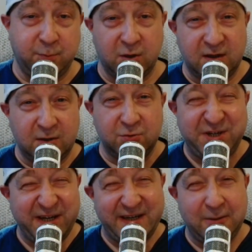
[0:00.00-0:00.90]
But a little
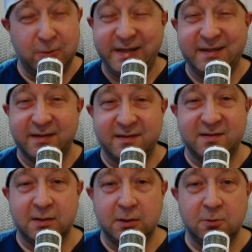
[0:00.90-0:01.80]
cheeky wink
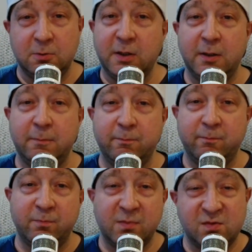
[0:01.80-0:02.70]
to
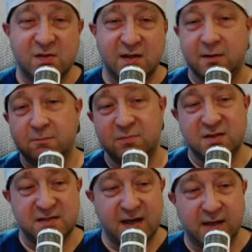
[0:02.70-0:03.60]

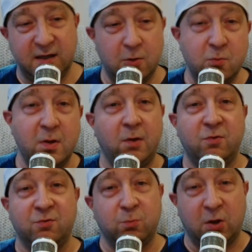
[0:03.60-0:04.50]
say who
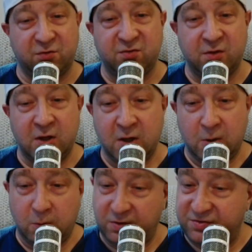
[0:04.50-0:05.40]
knows
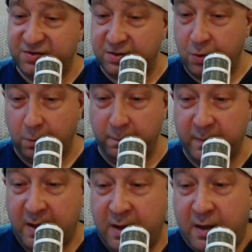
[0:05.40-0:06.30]
what's to come,
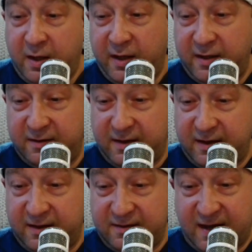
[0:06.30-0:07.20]
and
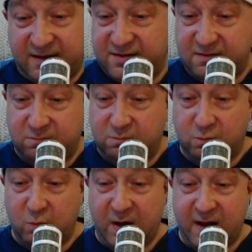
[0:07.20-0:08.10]
that's
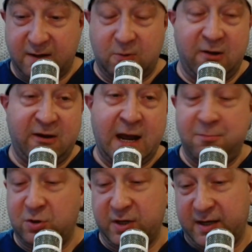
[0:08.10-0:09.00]
where I am
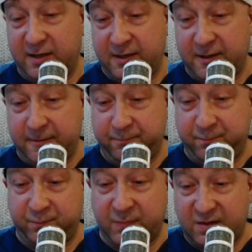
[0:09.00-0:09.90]
on it.
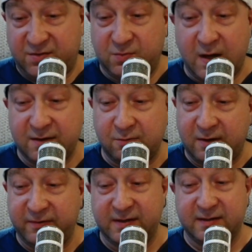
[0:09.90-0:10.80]
So why do I
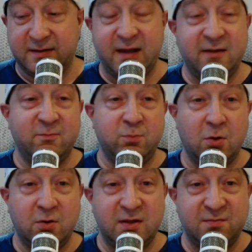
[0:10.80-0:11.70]
think they've
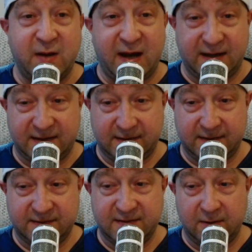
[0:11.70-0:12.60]
brought this back?
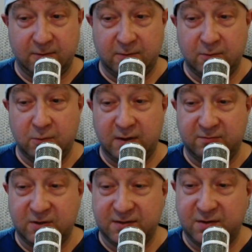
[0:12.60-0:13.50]
So I've
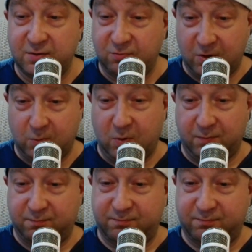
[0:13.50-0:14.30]
clicked on the wrong one.